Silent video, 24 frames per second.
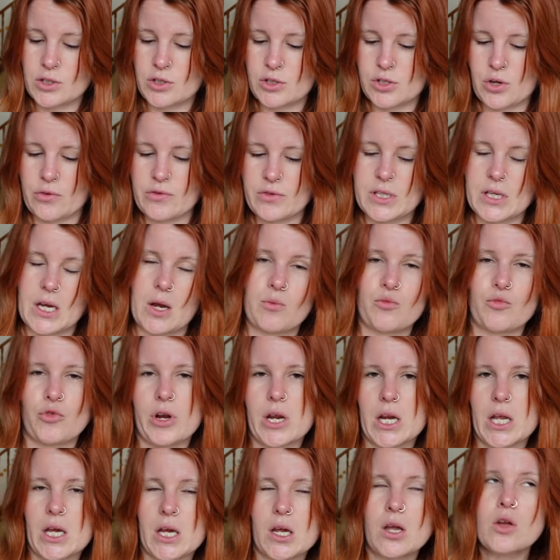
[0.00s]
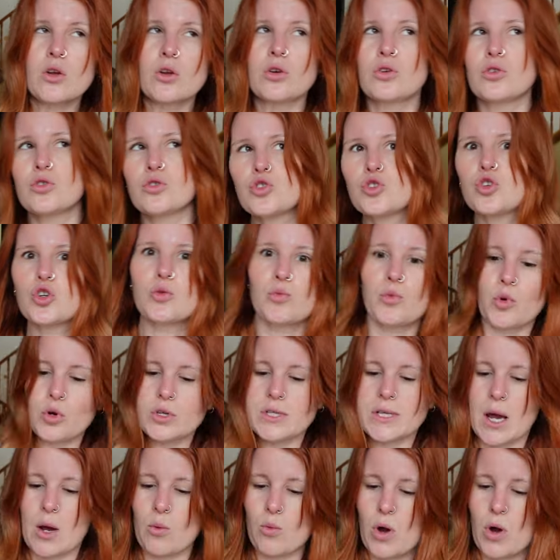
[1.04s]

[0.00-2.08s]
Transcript: because obviously I'm reading two books at